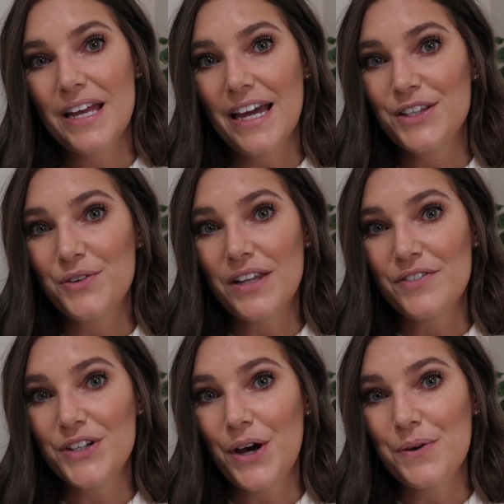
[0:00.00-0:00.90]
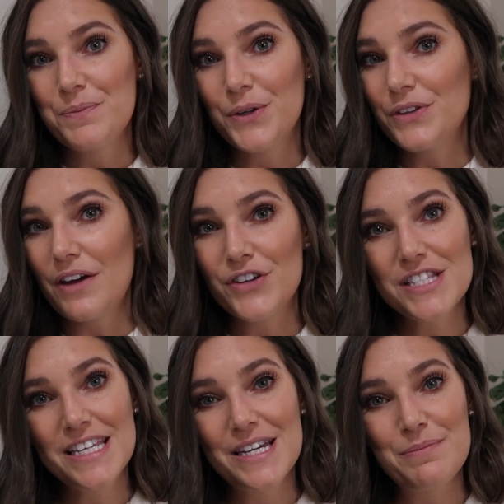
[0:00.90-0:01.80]
and you'll never know. You'll never
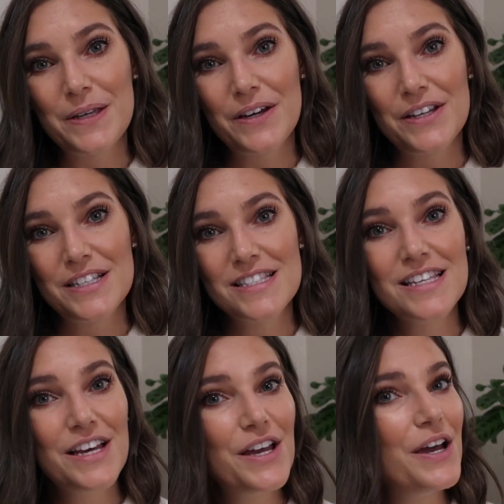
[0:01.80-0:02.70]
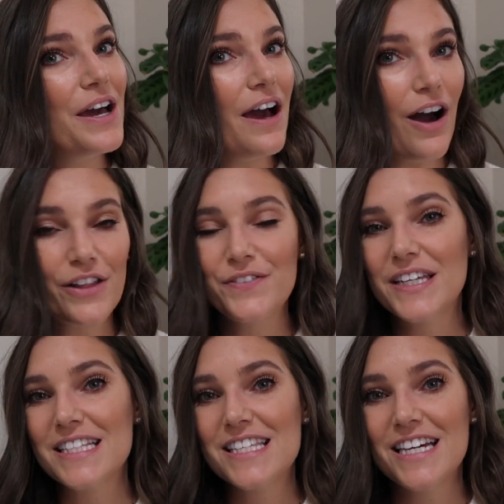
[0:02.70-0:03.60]
see it because all of it
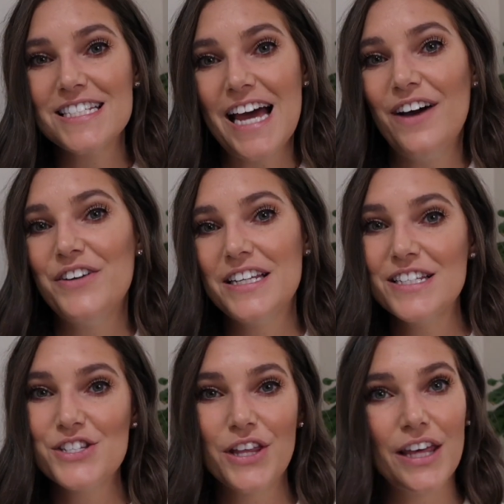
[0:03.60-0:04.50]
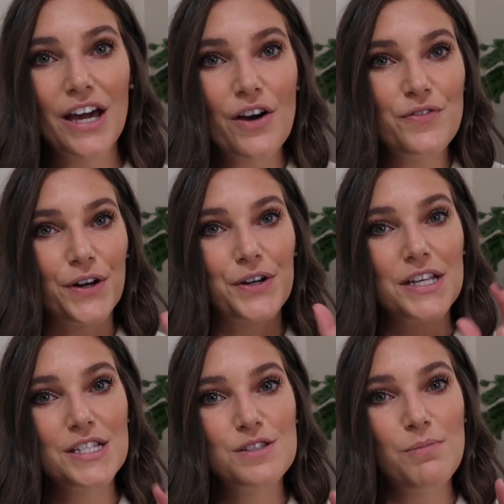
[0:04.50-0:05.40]
gets cut down into like a
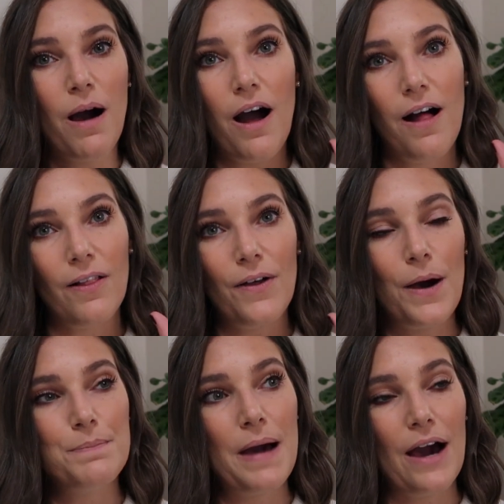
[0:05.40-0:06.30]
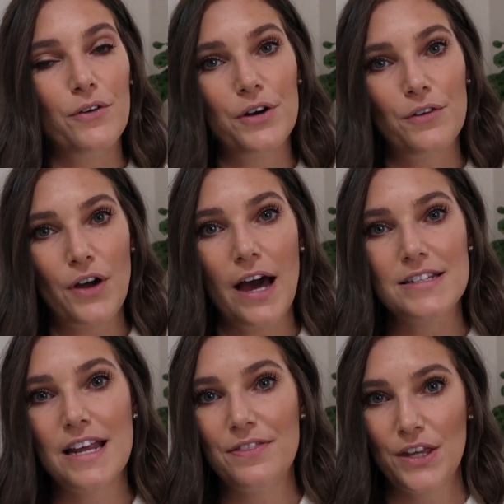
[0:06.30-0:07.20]
very small amount of
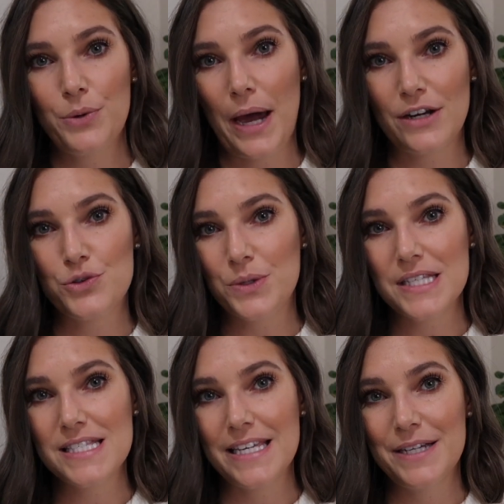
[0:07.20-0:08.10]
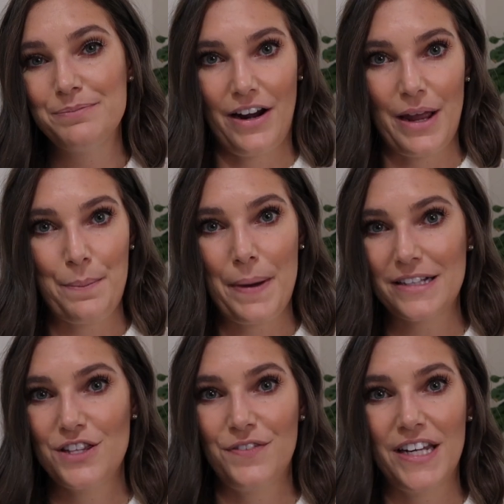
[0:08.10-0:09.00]
content that you actually see. All right,
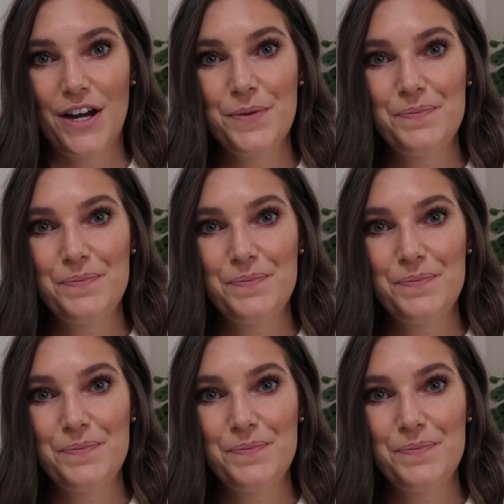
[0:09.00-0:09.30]
back to the video.